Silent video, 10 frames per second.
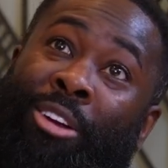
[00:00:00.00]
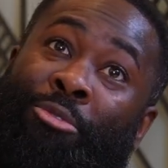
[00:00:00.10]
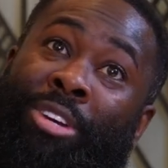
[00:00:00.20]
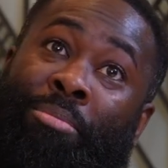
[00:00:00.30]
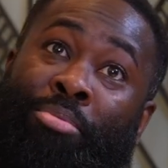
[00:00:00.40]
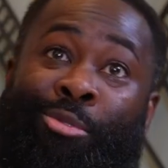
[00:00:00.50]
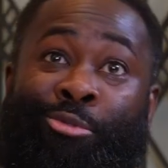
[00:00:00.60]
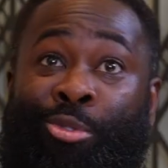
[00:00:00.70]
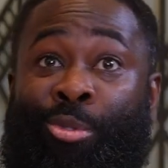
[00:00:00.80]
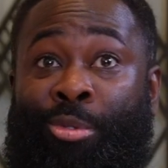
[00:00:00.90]
really put
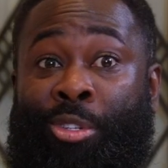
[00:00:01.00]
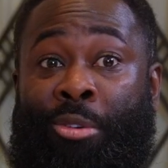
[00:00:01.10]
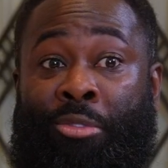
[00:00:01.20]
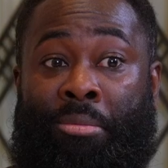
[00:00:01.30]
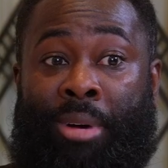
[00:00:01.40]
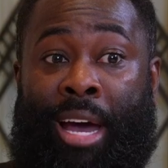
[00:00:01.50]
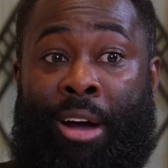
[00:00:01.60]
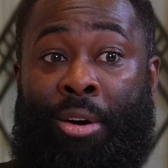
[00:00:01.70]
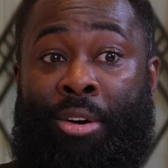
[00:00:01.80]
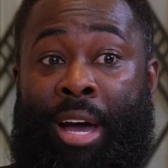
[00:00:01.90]
rules over
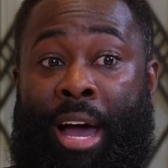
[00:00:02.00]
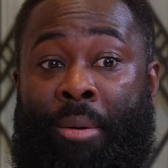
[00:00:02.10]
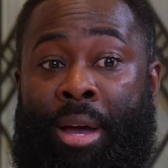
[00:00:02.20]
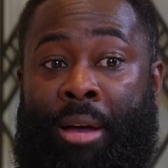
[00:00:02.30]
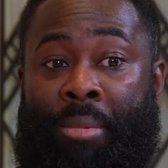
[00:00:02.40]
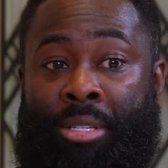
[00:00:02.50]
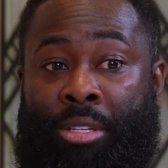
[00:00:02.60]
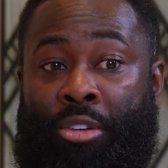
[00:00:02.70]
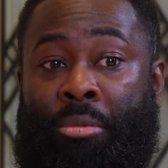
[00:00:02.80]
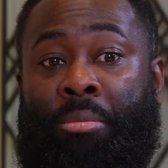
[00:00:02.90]
how I am as
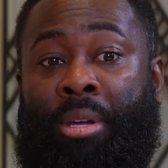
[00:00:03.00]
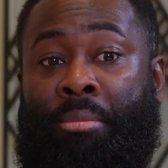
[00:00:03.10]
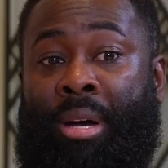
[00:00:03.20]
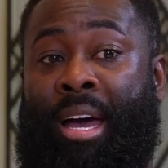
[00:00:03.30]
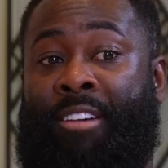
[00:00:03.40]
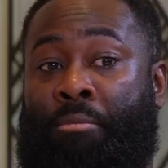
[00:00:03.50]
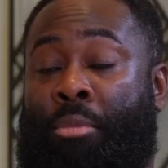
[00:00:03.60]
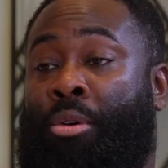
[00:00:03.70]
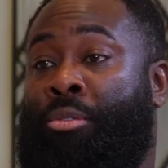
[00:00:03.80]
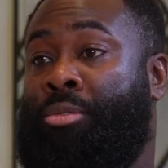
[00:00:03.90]
a human being, but I have
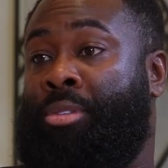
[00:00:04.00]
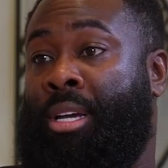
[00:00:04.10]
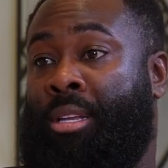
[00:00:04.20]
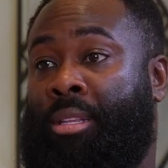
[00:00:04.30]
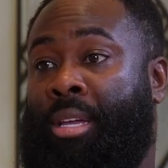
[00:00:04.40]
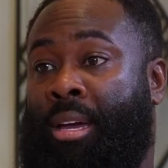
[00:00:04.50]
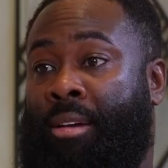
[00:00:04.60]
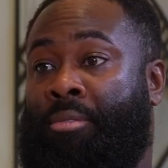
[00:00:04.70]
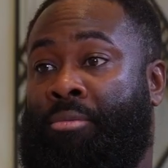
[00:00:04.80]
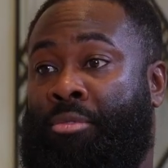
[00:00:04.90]
morals that
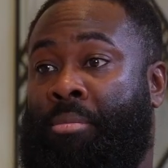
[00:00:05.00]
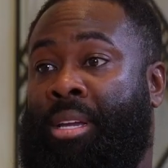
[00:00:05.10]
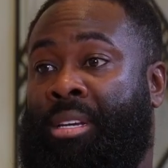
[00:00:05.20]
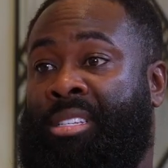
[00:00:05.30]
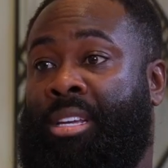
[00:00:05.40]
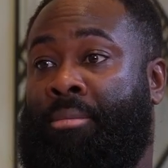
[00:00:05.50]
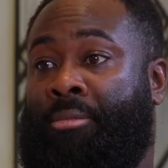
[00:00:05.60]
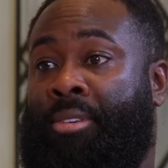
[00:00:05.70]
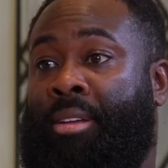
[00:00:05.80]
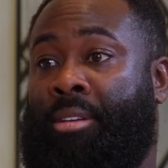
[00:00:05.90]
have remained the
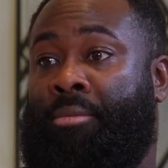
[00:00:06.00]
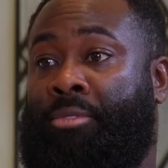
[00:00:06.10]
same for